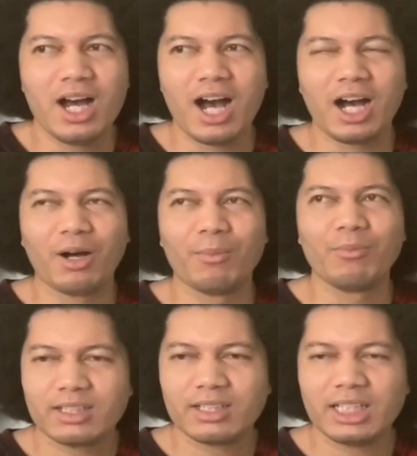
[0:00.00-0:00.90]

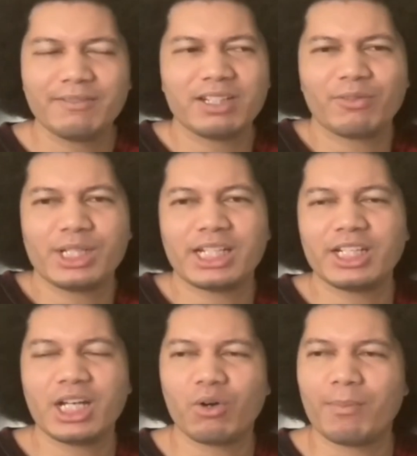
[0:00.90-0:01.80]
Even if we didn't
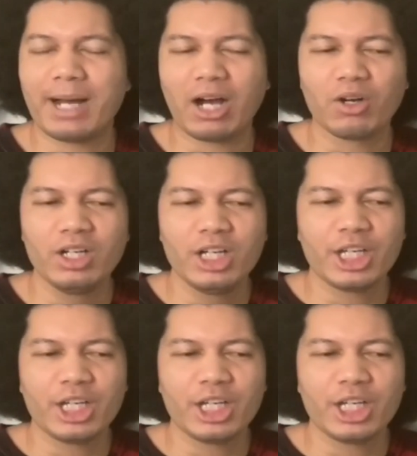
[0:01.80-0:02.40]
know about,